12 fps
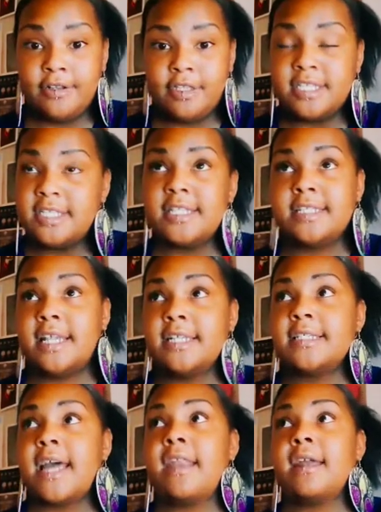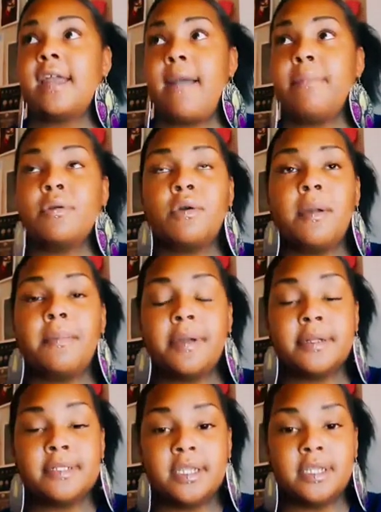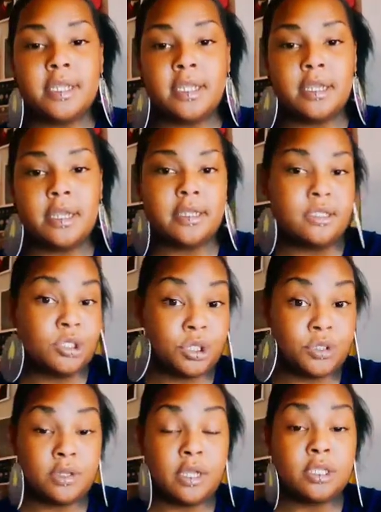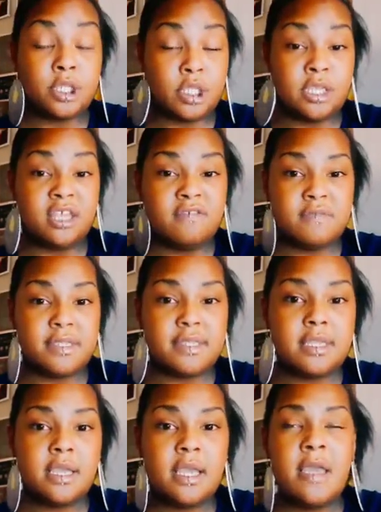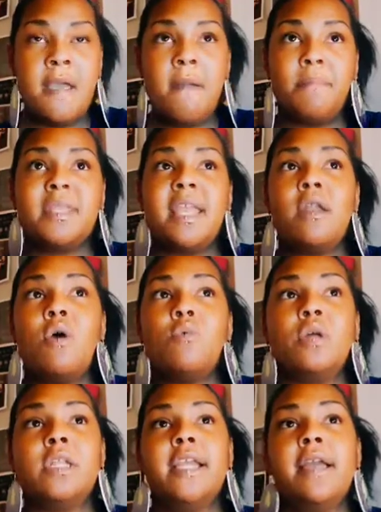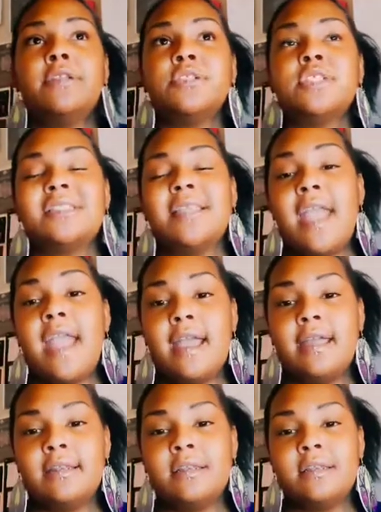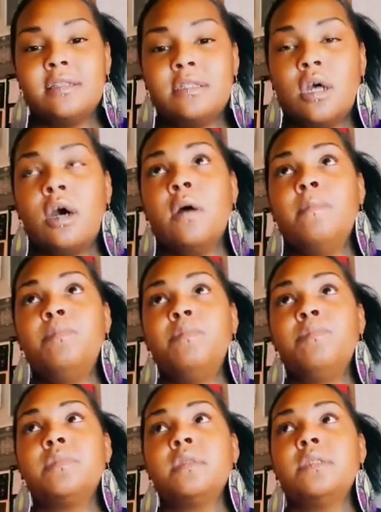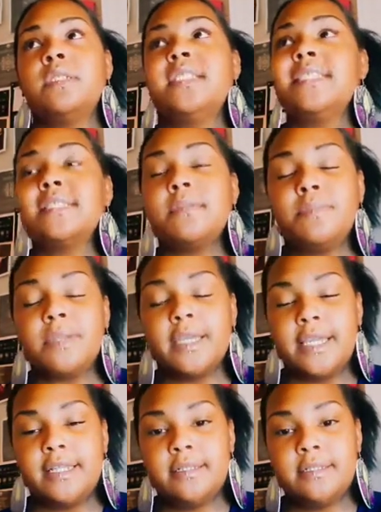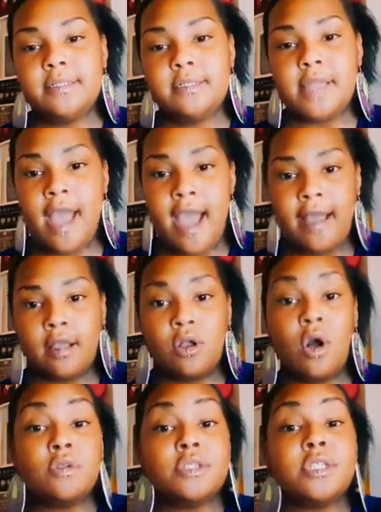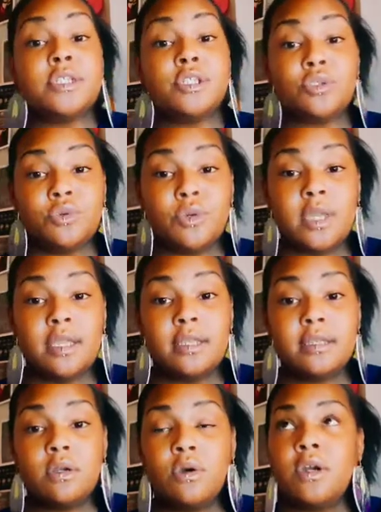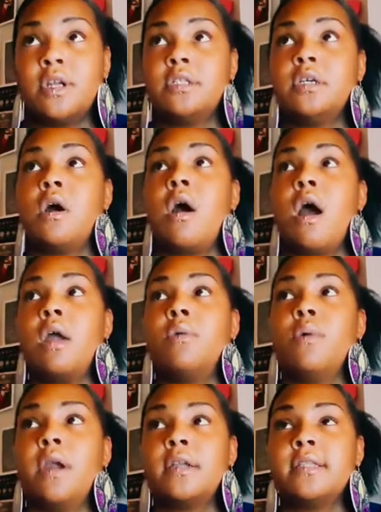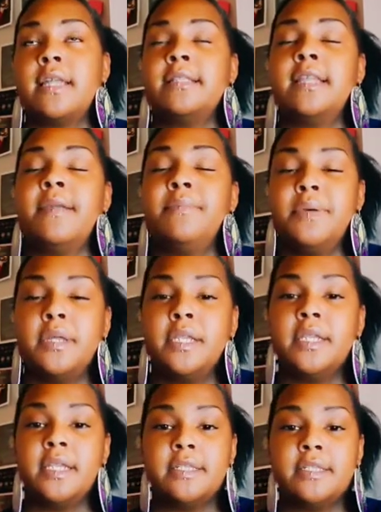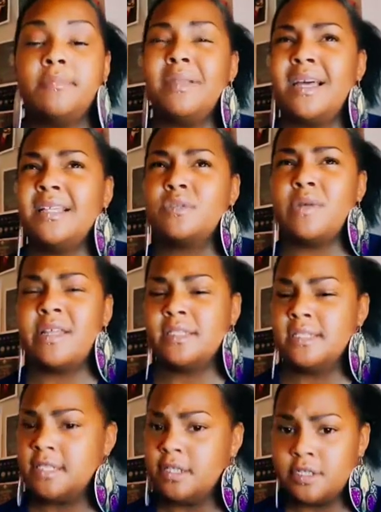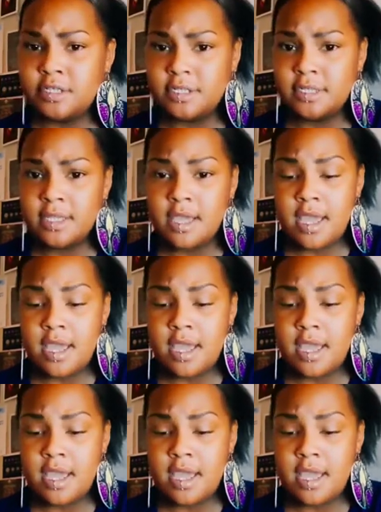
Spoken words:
the success that a Capricorn person achieves, but they don't really understand the discipline that goes into it, or the hard work that they put in it, the blood, sweat, and tears.